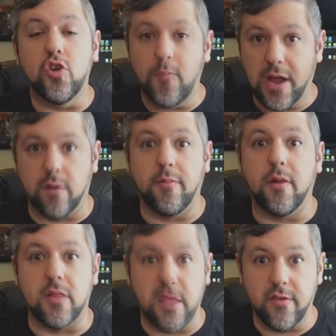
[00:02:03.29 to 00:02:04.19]
You better
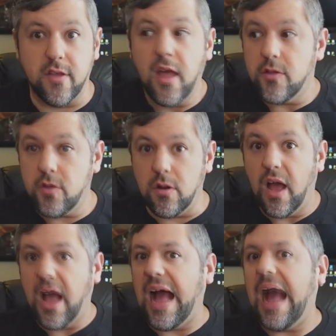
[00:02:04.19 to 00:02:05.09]
believe it. Dude,
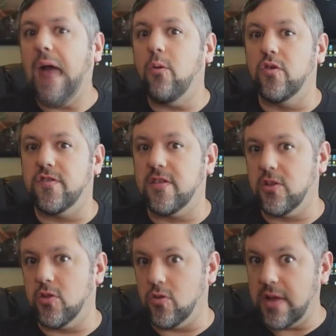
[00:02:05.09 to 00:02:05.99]
I was a
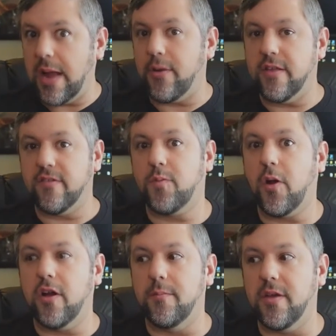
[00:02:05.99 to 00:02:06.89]
little apprehensive
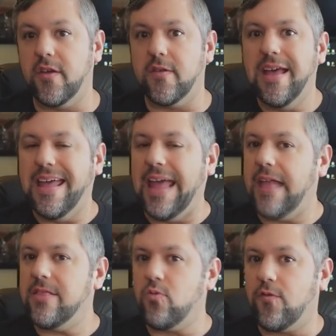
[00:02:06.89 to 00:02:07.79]
sparring him because he
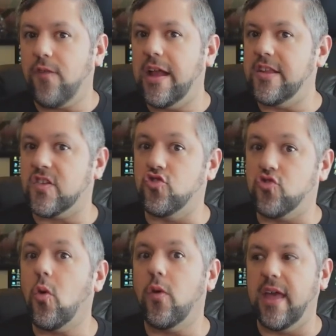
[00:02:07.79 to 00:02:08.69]
hadn't refined his
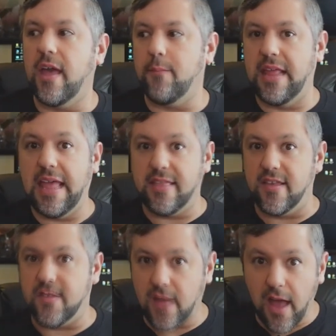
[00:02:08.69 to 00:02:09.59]
control yet, but he
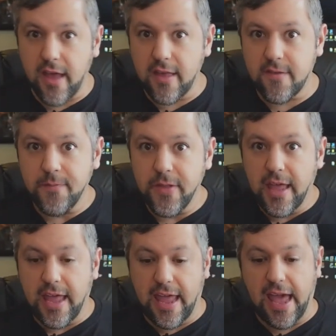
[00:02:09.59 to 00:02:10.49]
had the size,
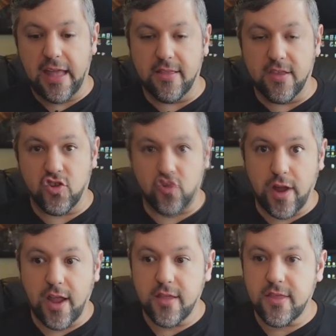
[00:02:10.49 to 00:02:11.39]
he had the
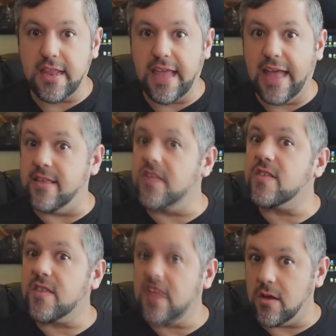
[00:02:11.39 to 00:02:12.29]
strength, and he had the
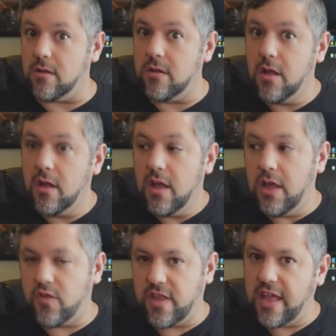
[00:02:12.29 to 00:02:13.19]
skill.
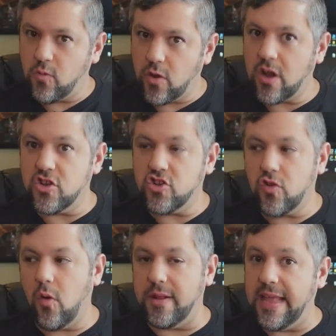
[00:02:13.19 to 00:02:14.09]
He had to work on
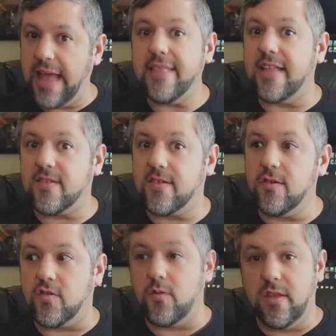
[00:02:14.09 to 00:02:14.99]
control, but he had that
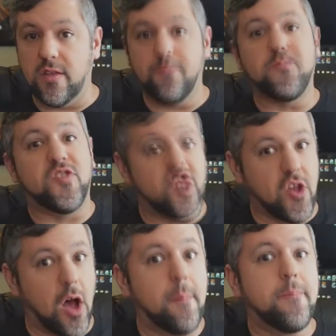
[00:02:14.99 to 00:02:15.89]
skill. So
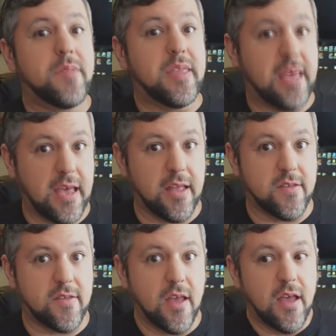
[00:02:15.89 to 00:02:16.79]
some
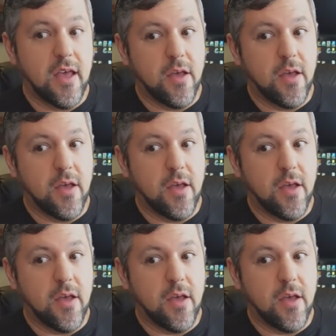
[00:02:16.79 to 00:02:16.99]
kids